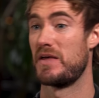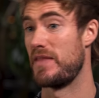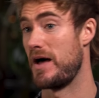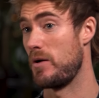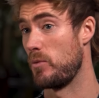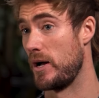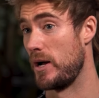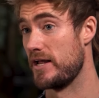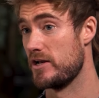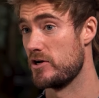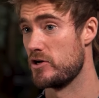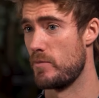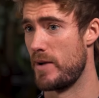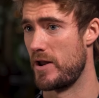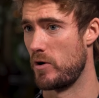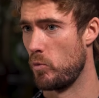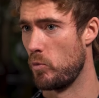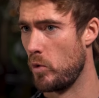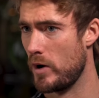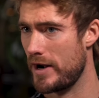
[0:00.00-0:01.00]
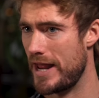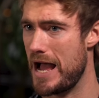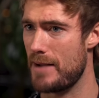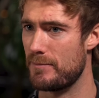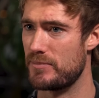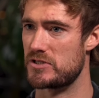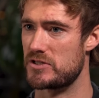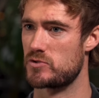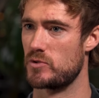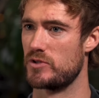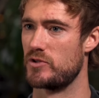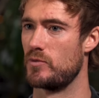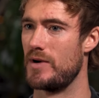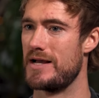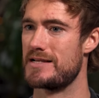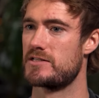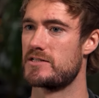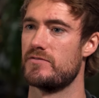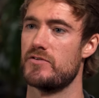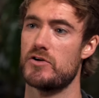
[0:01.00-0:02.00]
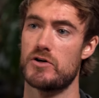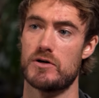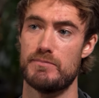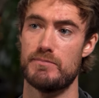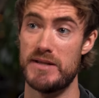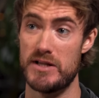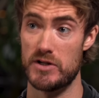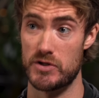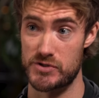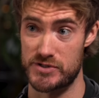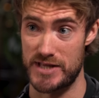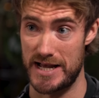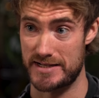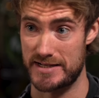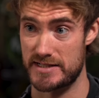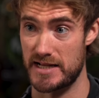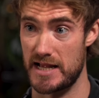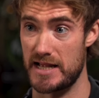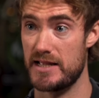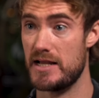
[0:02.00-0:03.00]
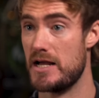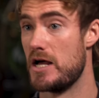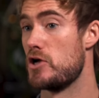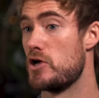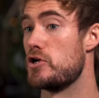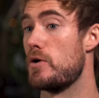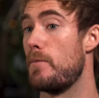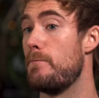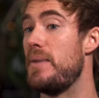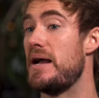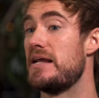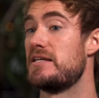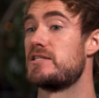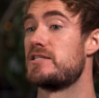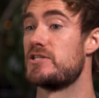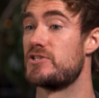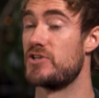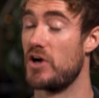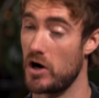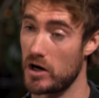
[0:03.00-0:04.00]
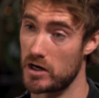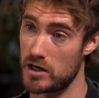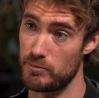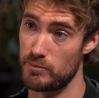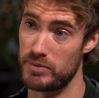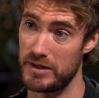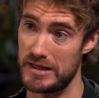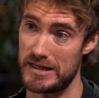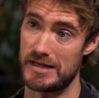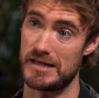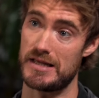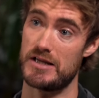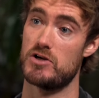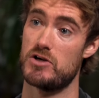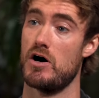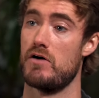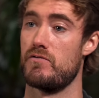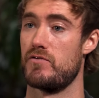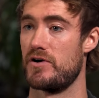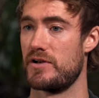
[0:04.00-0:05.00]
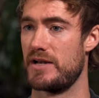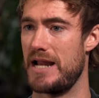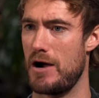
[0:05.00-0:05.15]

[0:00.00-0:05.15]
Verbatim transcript: That way, no matter what happens with the rest of your meals that day, your bases are completely covered.